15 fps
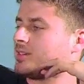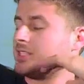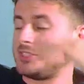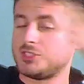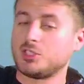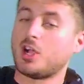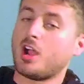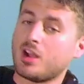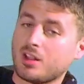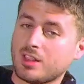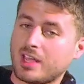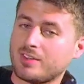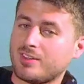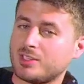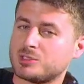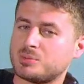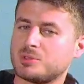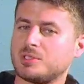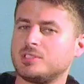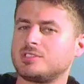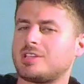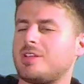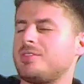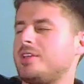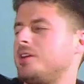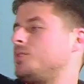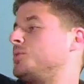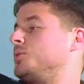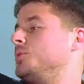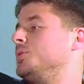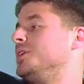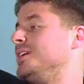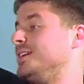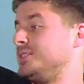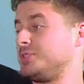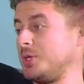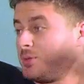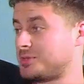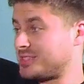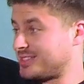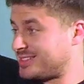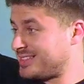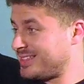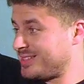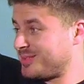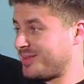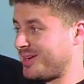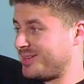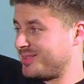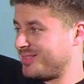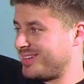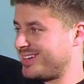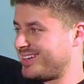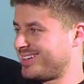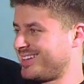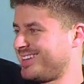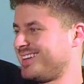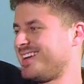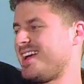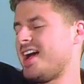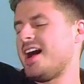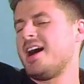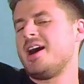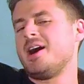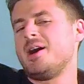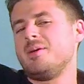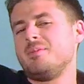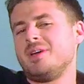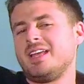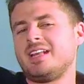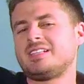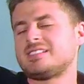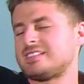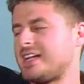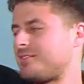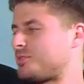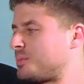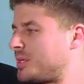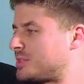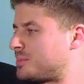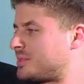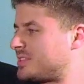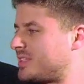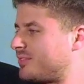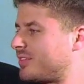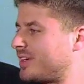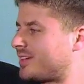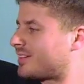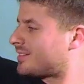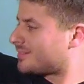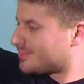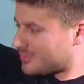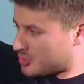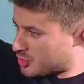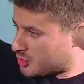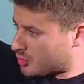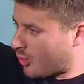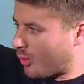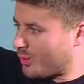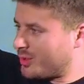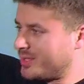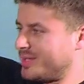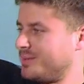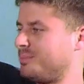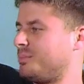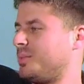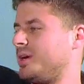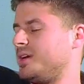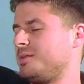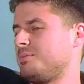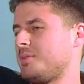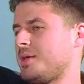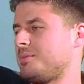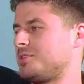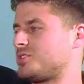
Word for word: Because there are a lot of entrepreneurs out there who don't succeed right away, um, and it doesn't have to be a specific story, but yeah.